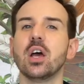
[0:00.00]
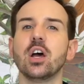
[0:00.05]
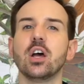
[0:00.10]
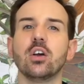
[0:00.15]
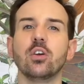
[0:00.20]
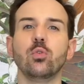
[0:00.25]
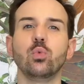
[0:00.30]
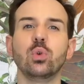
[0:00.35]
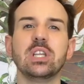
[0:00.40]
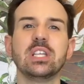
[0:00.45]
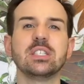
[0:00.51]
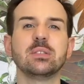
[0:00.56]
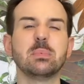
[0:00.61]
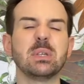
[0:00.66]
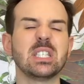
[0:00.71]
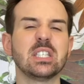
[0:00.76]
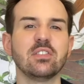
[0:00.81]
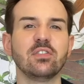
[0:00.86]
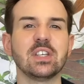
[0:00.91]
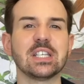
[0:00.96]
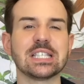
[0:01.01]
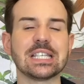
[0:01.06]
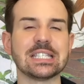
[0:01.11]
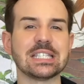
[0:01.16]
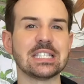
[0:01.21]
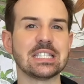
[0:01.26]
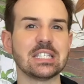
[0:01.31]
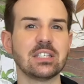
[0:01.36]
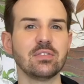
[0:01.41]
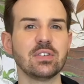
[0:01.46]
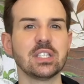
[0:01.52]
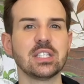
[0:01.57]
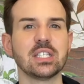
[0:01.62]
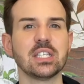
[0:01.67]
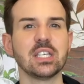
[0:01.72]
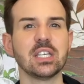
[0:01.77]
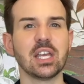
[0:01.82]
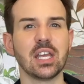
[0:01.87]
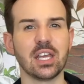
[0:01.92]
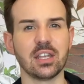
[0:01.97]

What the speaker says: really specific sensitivity,